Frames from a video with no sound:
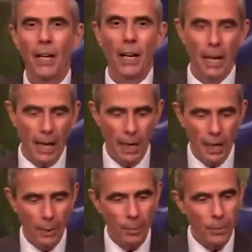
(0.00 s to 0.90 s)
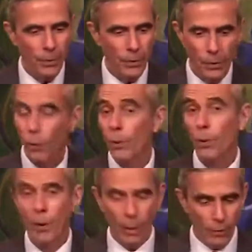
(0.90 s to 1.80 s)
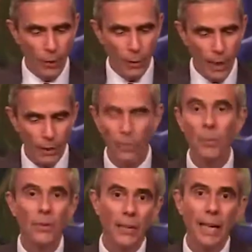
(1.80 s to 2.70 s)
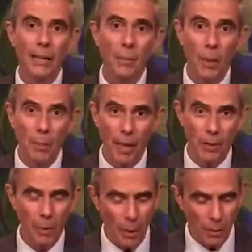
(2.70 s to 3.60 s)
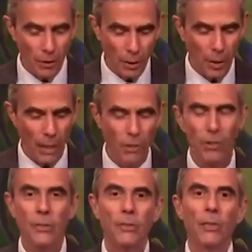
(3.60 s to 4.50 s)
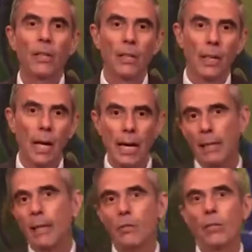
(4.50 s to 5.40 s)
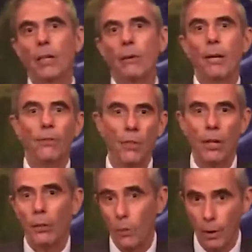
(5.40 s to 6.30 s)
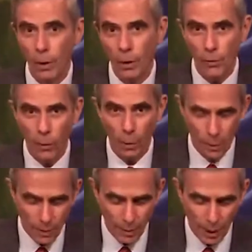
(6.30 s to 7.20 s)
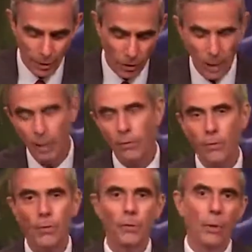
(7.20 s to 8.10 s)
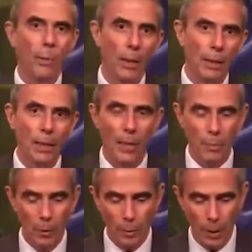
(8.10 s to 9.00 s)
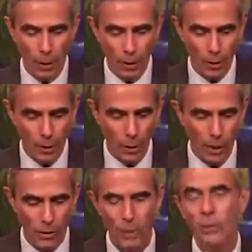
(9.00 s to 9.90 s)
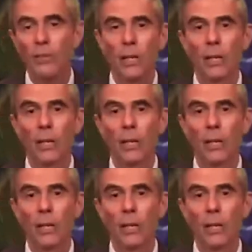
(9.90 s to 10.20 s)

Um, so a few announcements. Again, a reminder about the donations. nhcrs.org forward slash give for one-time or recurring donations.